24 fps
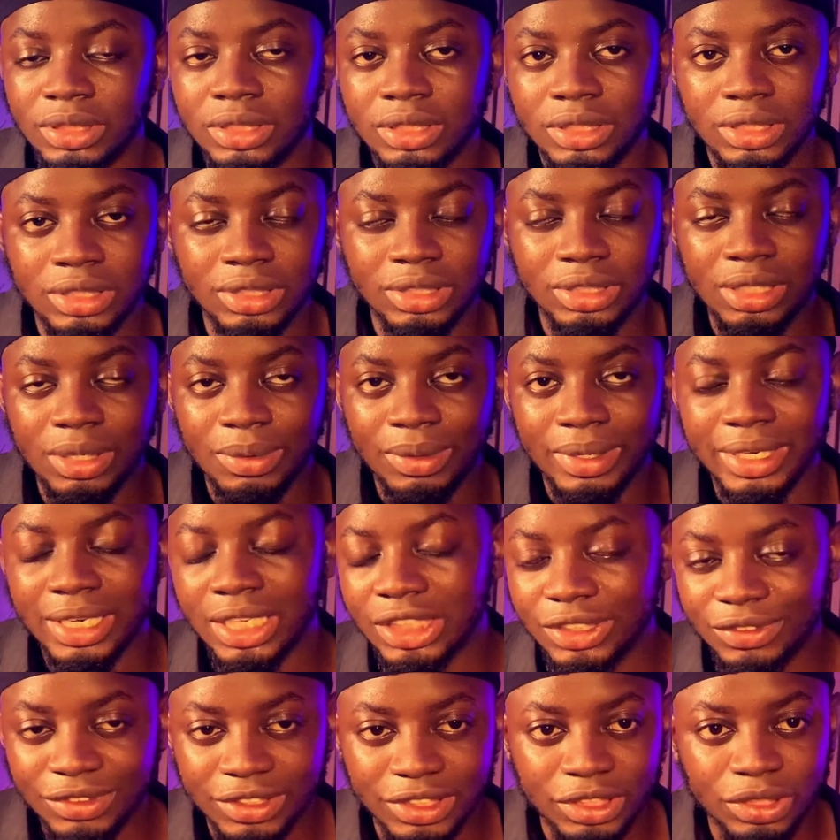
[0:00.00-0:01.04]
in our
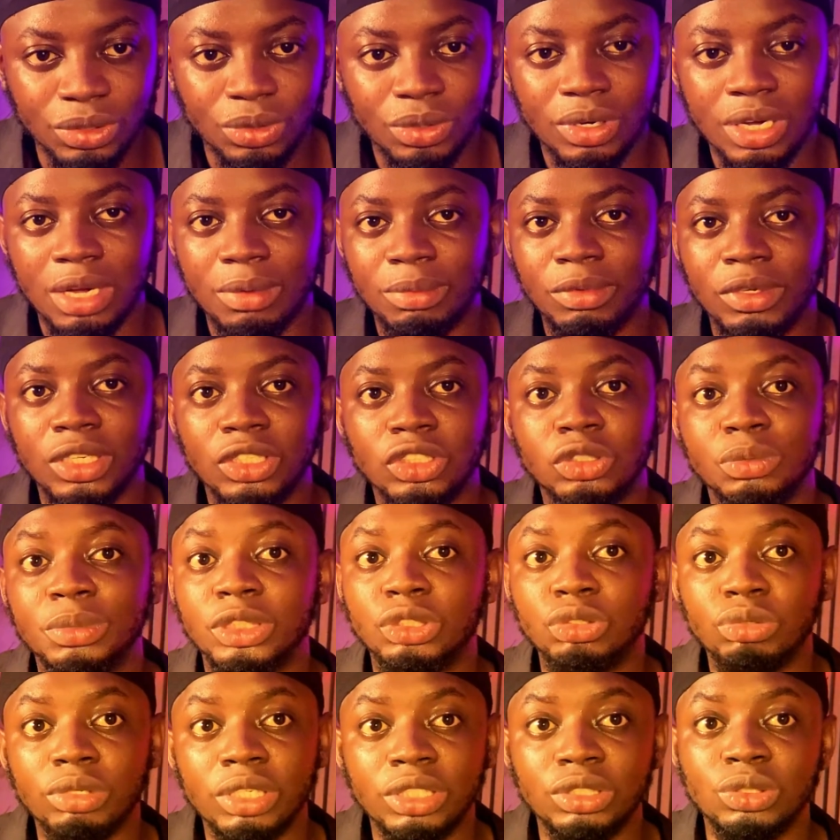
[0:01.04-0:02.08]
next video, I'm going to be
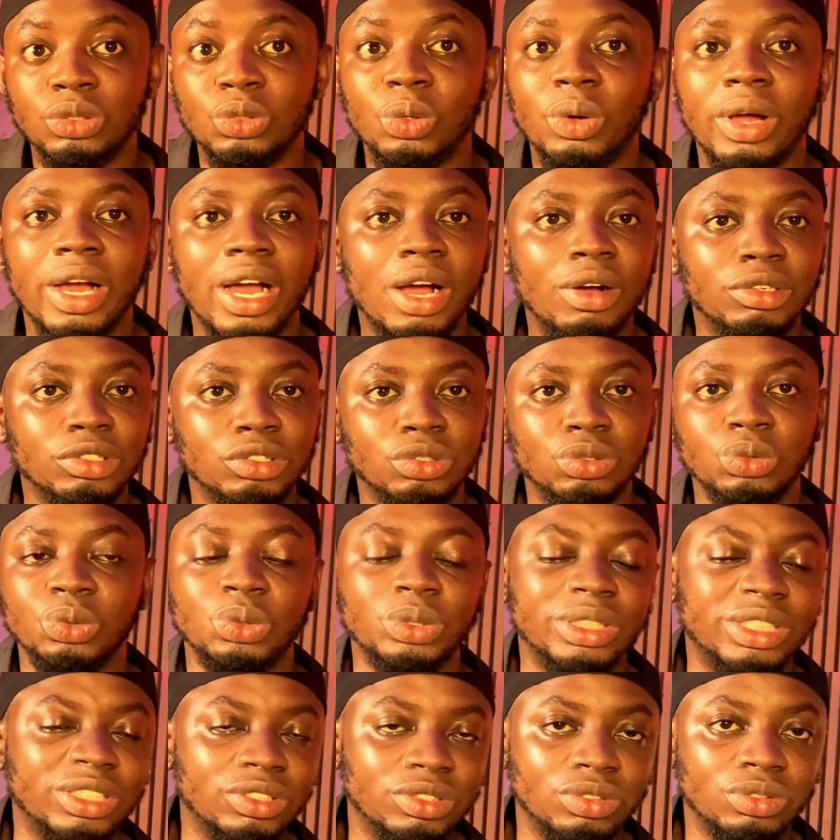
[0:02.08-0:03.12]
showing you how to
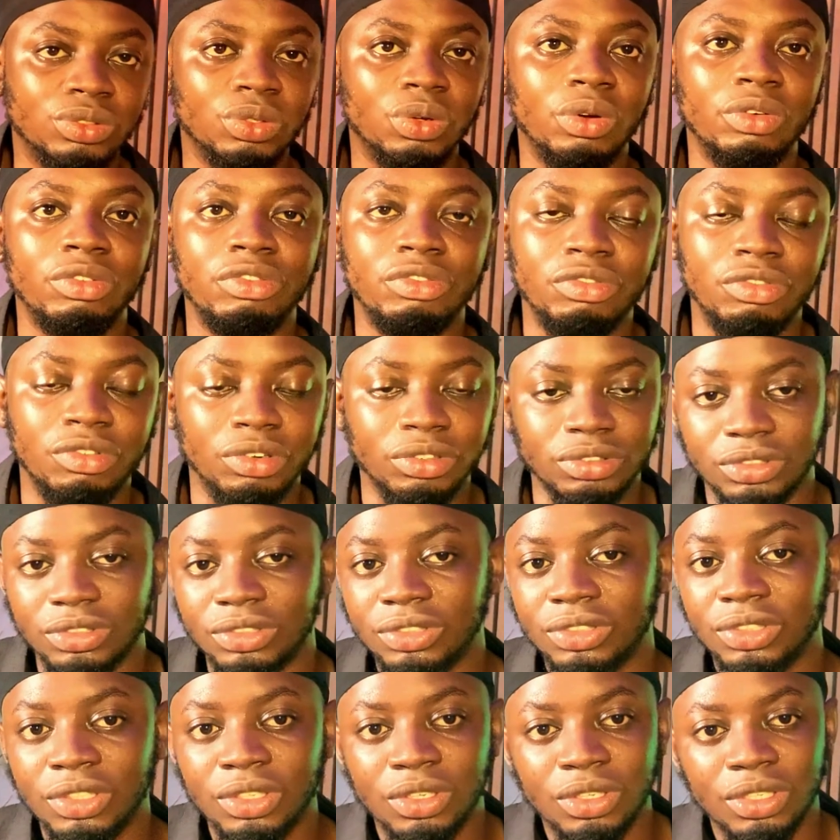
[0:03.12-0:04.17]
install fonts
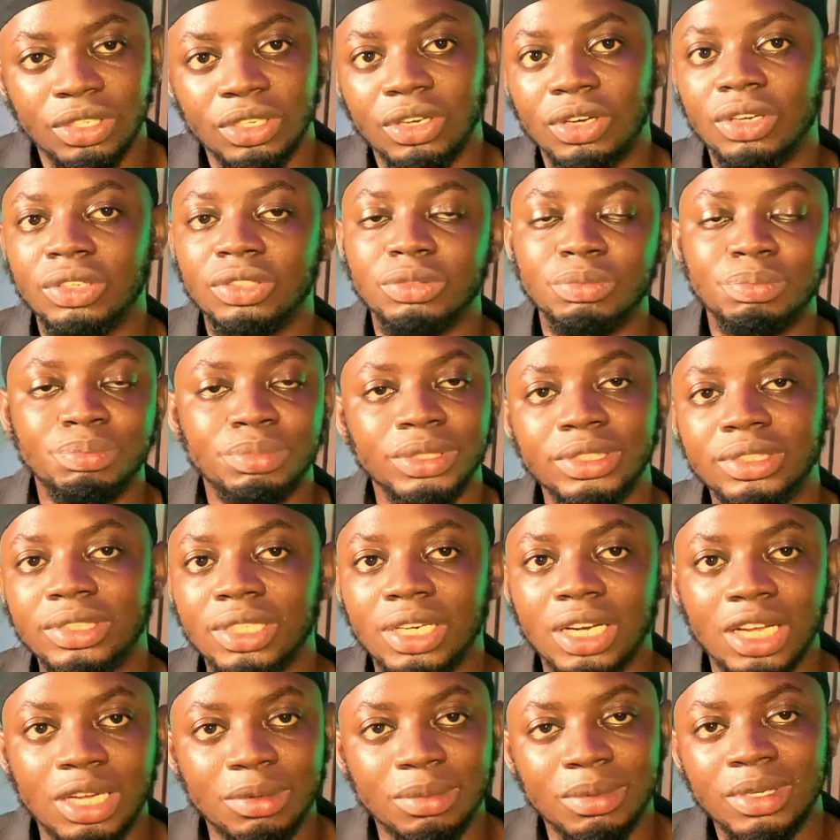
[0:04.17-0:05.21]
on
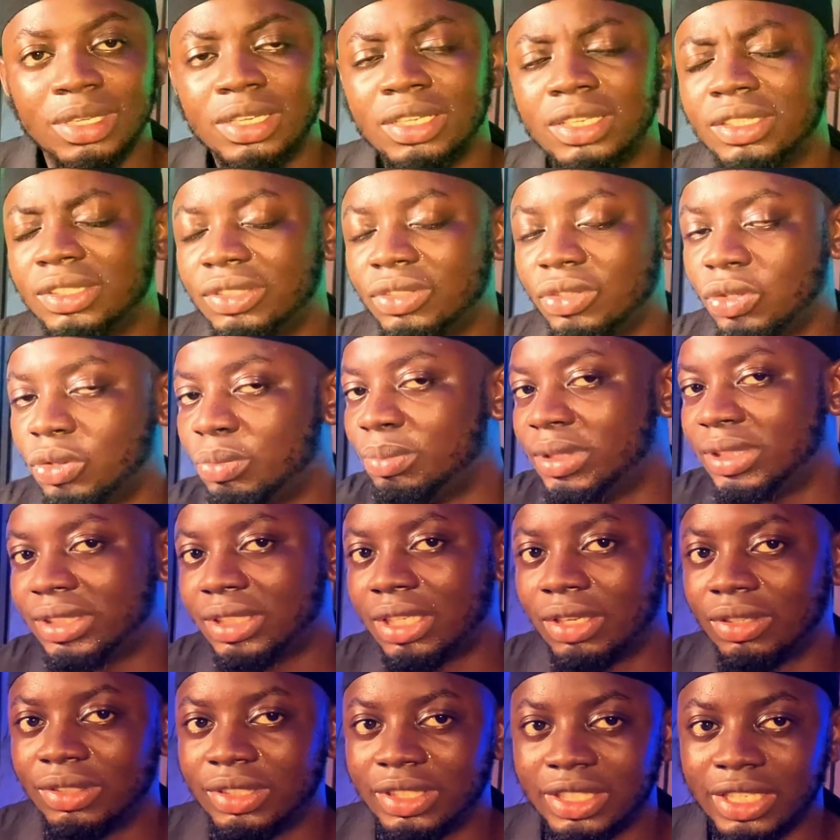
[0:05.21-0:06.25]
Pixellab. Don't miss
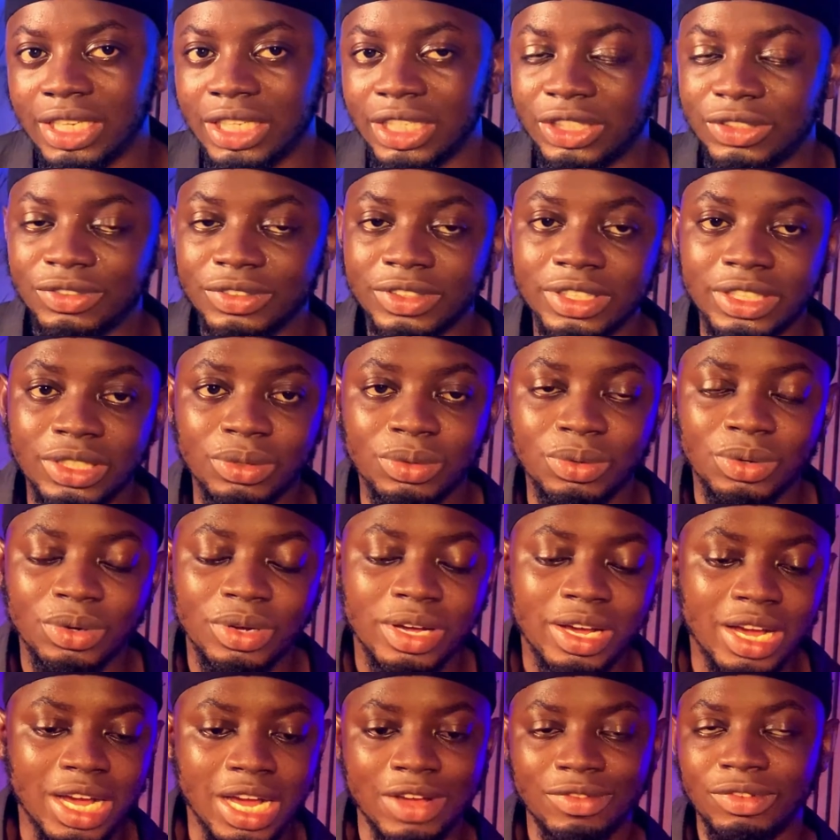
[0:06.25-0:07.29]
out the next video.
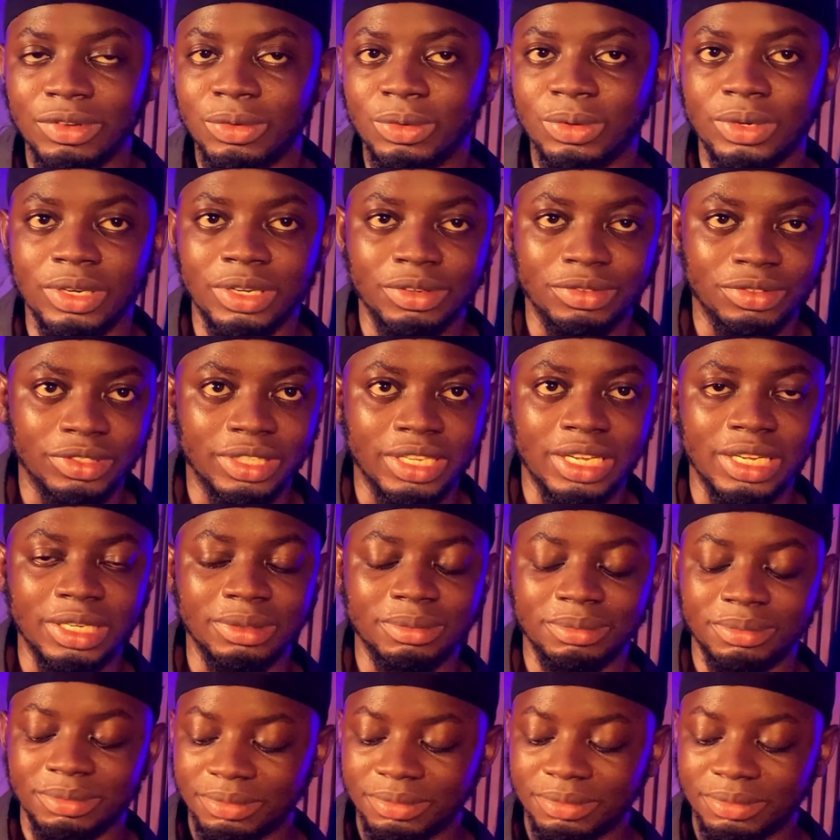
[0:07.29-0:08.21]
Have a wonderful time.